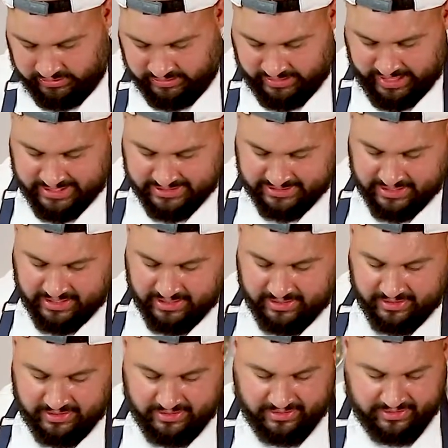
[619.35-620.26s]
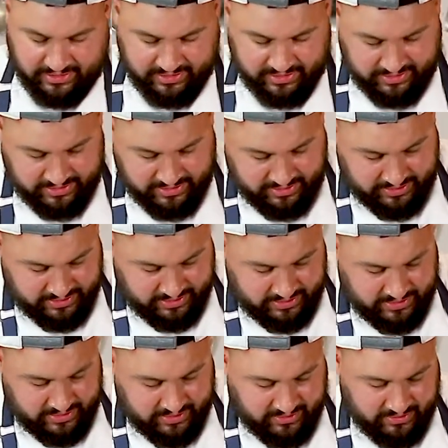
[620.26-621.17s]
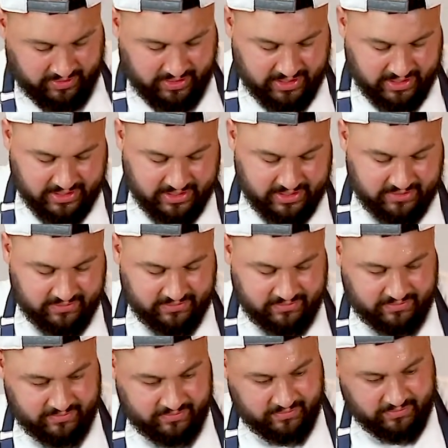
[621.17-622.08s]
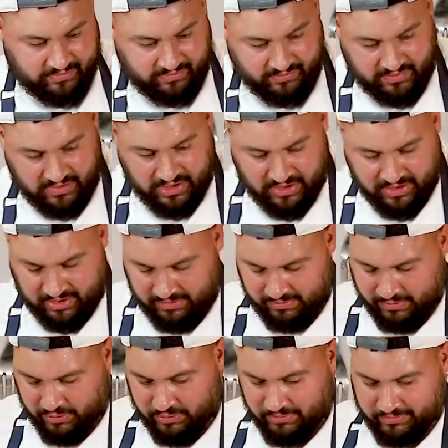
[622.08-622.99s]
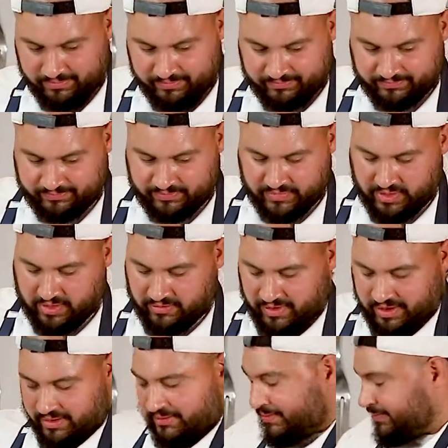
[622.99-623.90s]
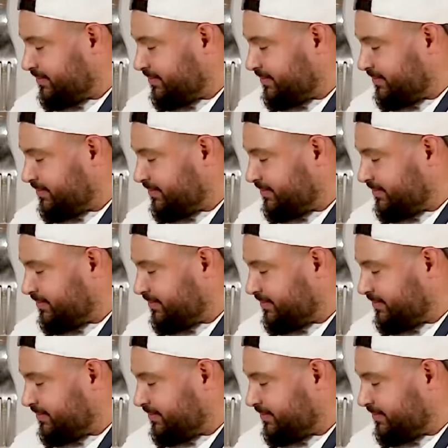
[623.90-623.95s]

Last egg. Right in. Boom. All right.